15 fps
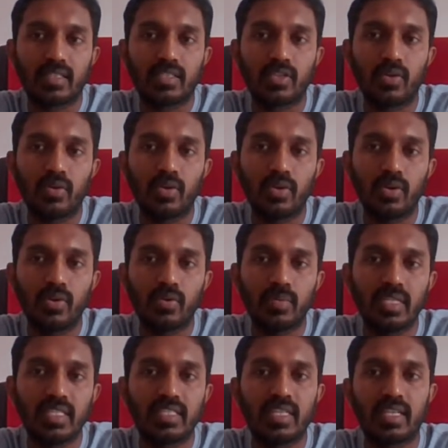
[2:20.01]
don't do
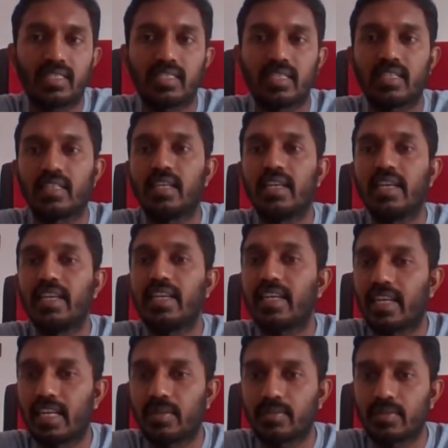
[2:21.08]
mistakes in the end
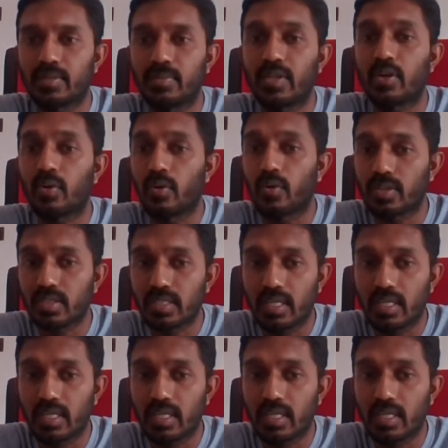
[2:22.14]
games because